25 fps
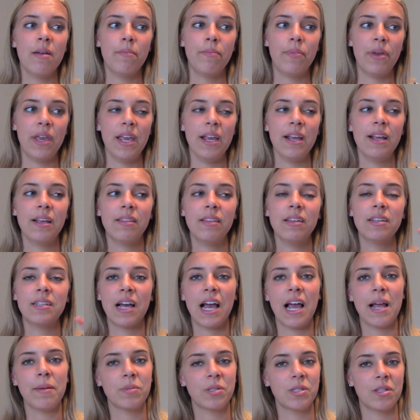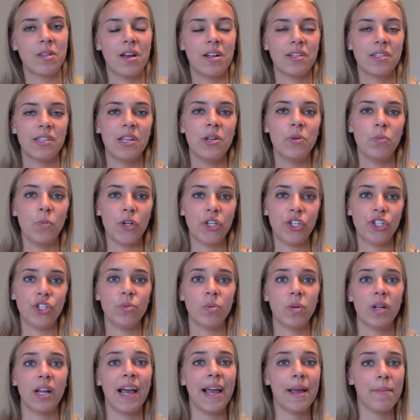pick the time slots in which
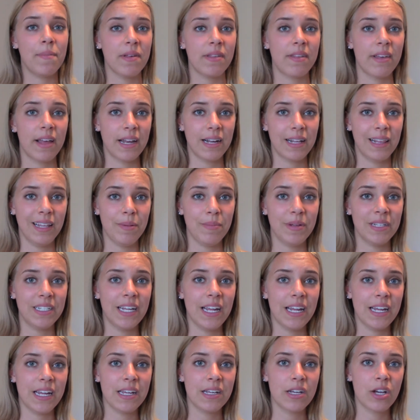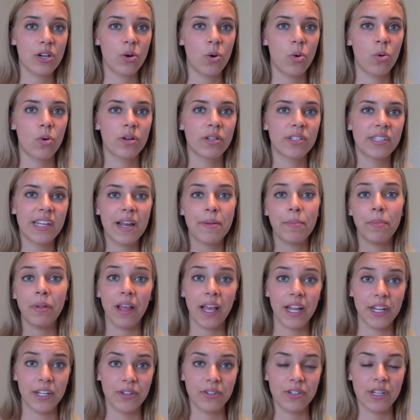you would hypothetically be taking a course and
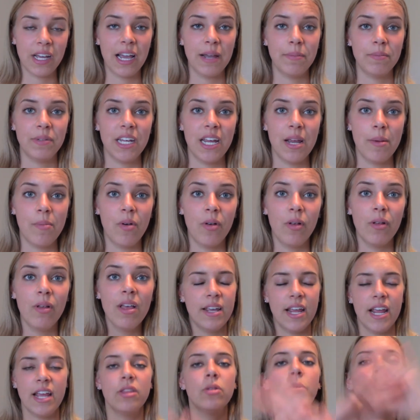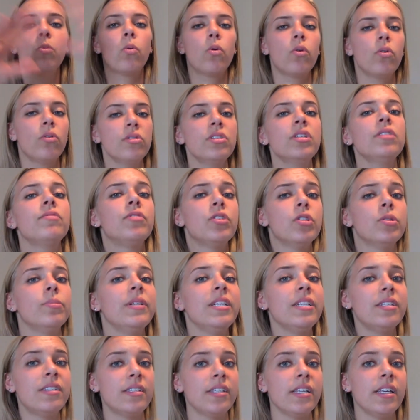plan your timetable. In the world of
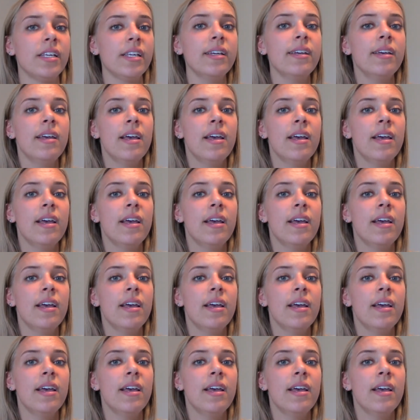UBC,